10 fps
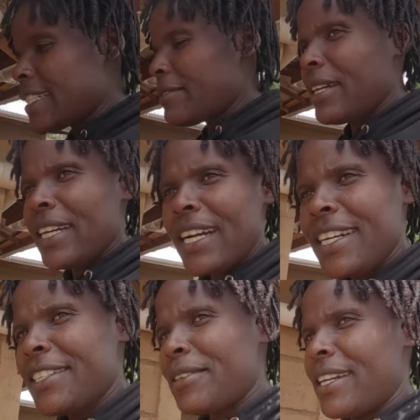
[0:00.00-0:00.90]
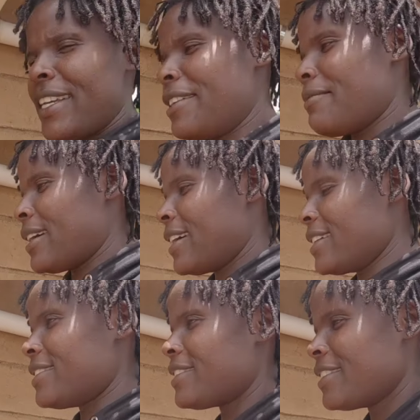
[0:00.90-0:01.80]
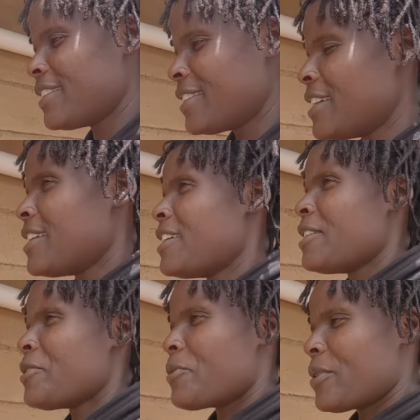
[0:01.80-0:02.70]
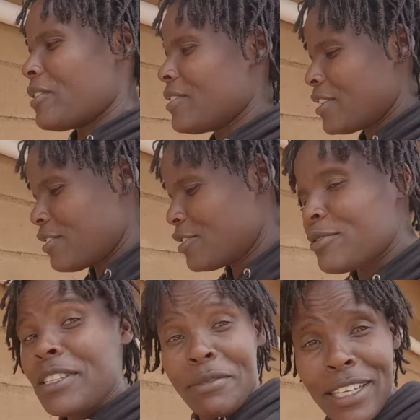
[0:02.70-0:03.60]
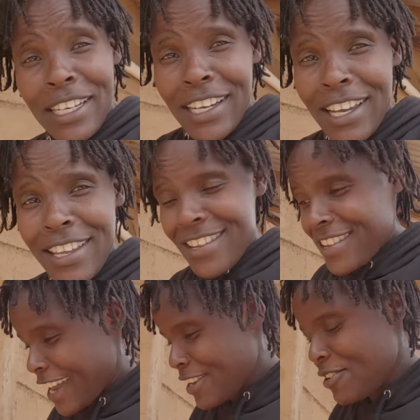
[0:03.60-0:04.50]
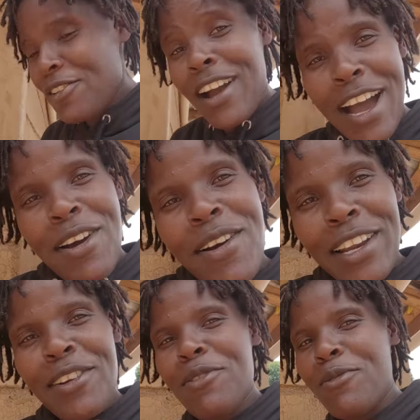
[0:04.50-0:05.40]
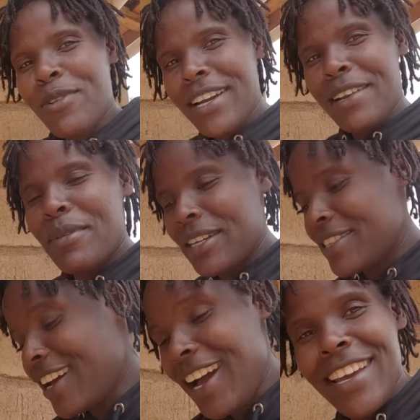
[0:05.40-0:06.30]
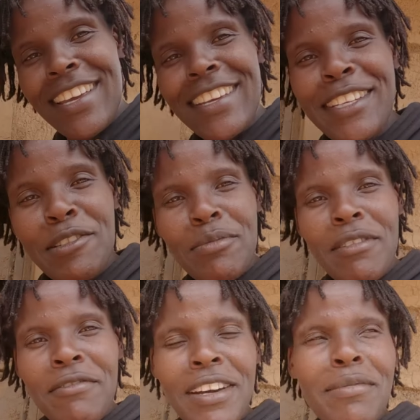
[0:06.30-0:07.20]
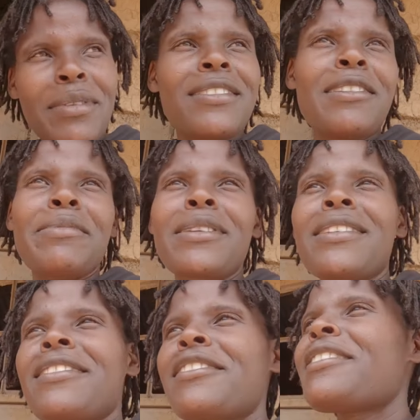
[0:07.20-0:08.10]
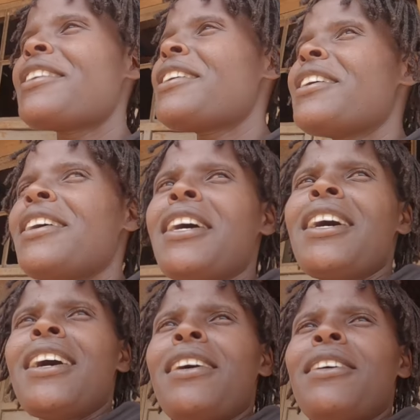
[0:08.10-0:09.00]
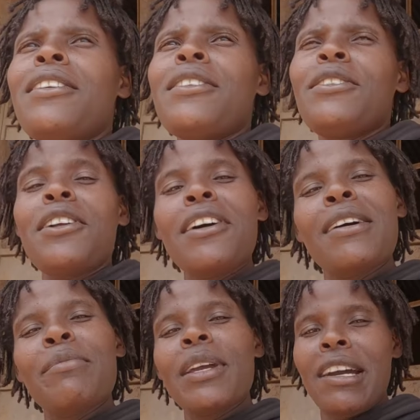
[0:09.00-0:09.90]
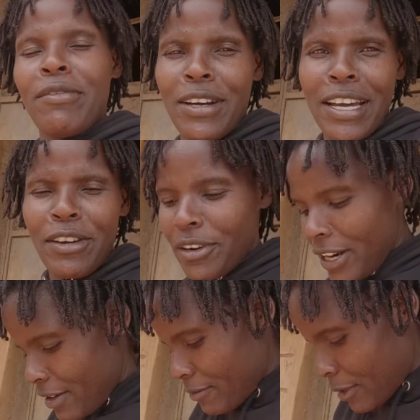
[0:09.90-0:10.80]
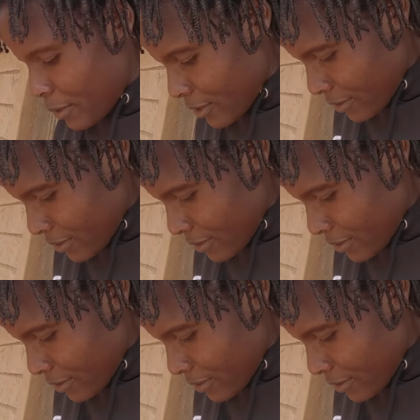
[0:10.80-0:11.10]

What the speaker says: Jamaica, you are here in my heart. We are on the road to Jamaica, guys. I don't know how, I don't know when, but hey, it will be a very big surprise. Do you know, me, I already have my...